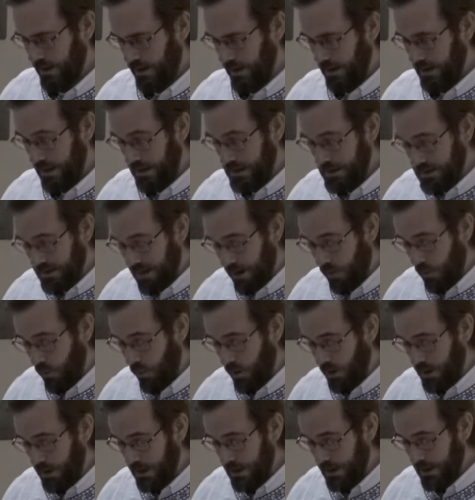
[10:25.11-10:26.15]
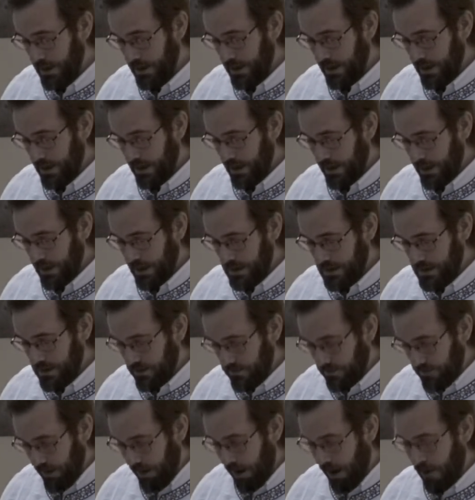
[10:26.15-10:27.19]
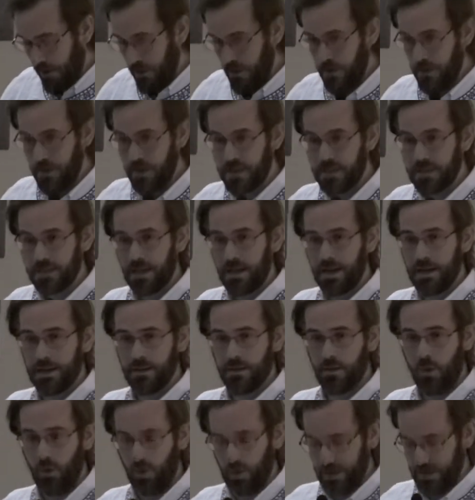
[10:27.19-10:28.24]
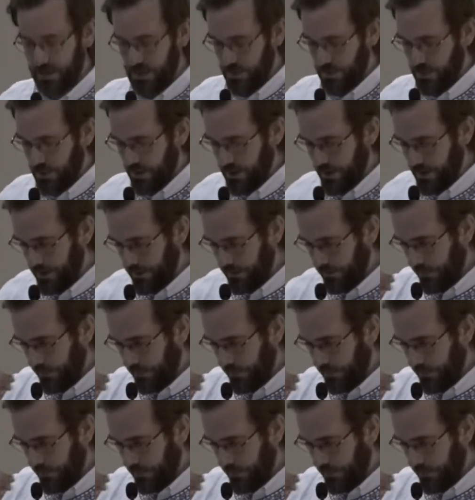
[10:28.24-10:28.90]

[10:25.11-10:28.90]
And that someone is the Father, the Son, and the Holy Spirit.